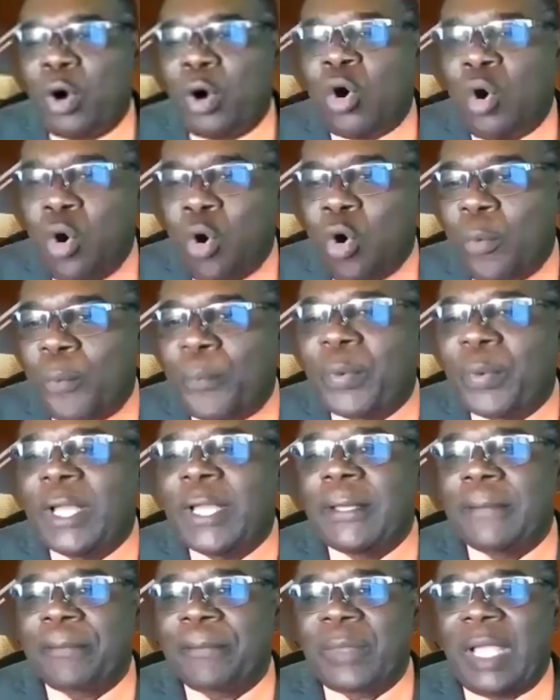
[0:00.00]

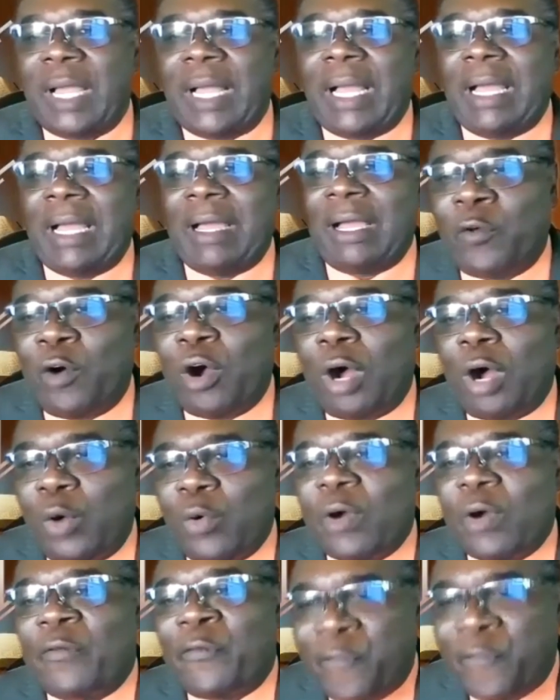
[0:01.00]
hope and
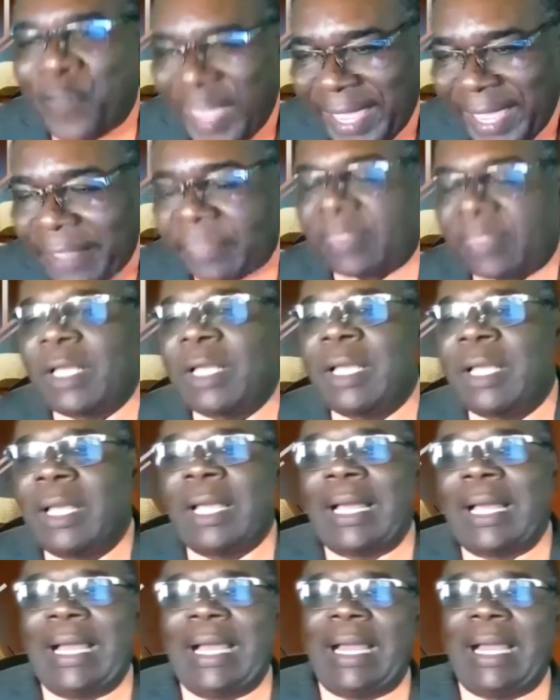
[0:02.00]
for our faith,